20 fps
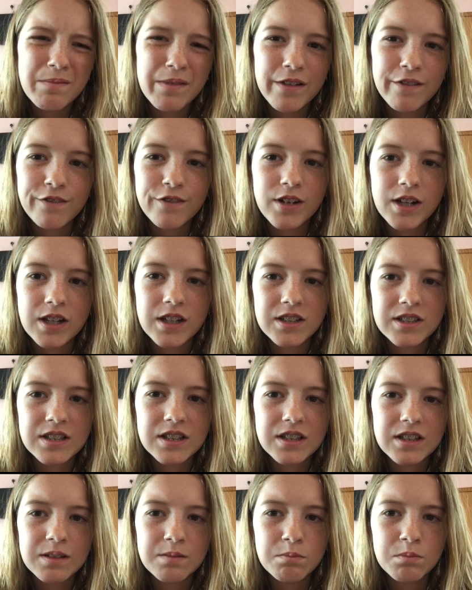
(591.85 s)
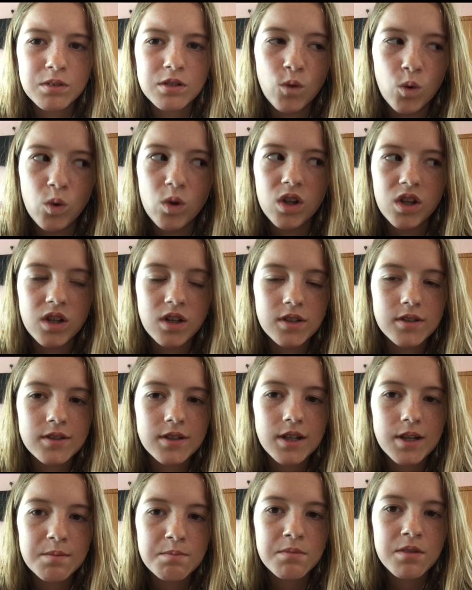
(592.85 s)
might have fallen asleep, fallen
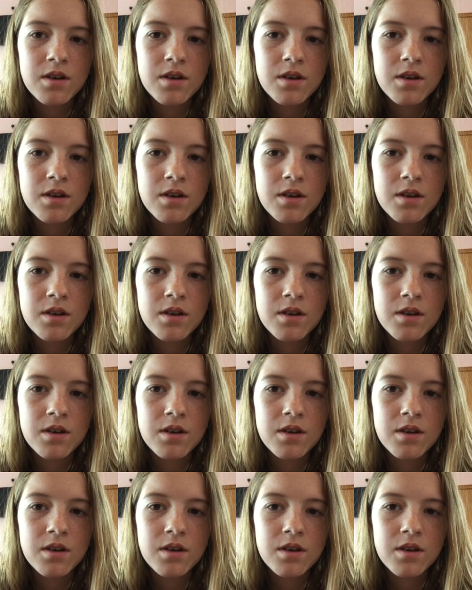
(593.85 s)
asleep